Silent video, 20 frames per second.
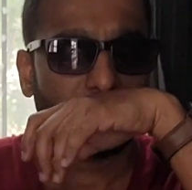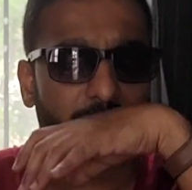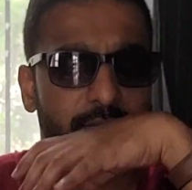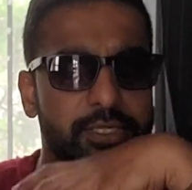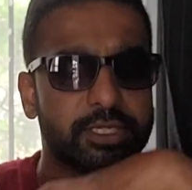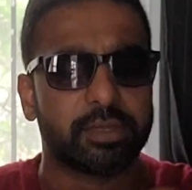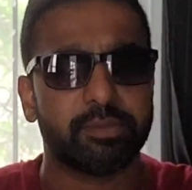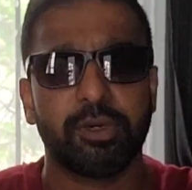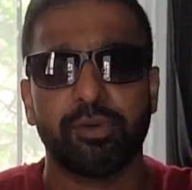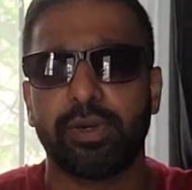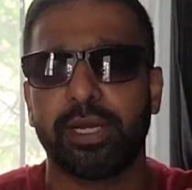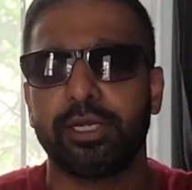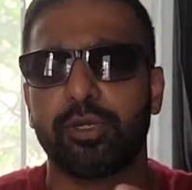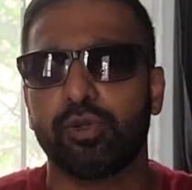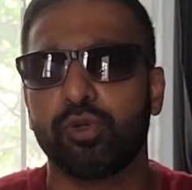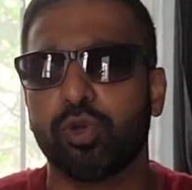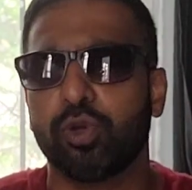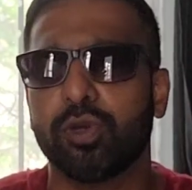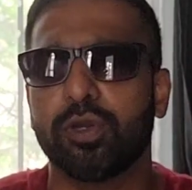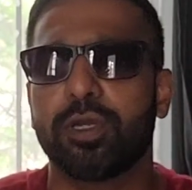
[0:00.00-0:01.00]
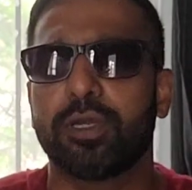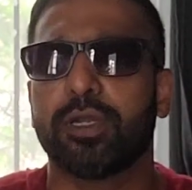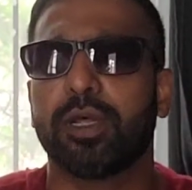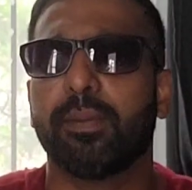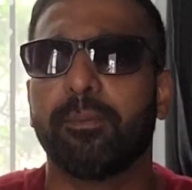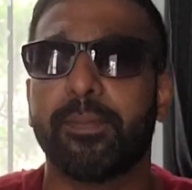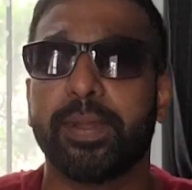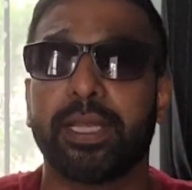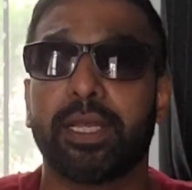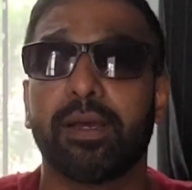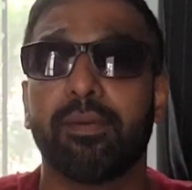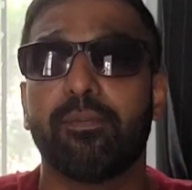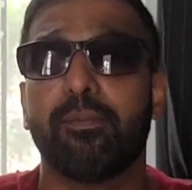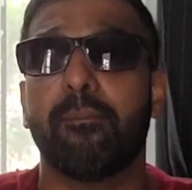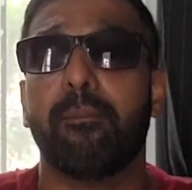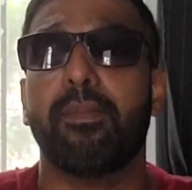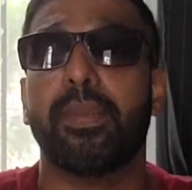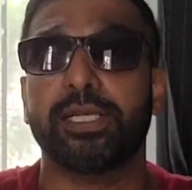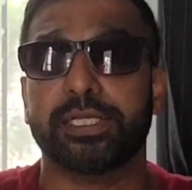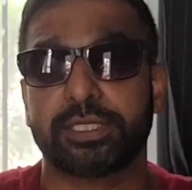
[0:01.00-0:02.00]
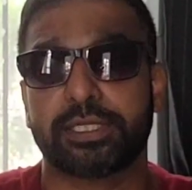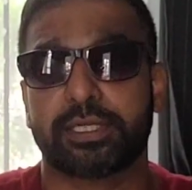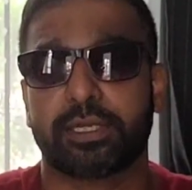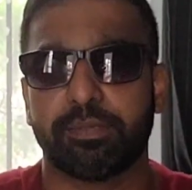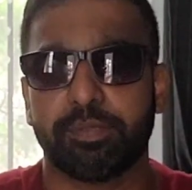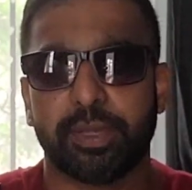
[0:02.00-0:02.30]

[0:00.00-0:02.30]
Somehow I do not pick up musk.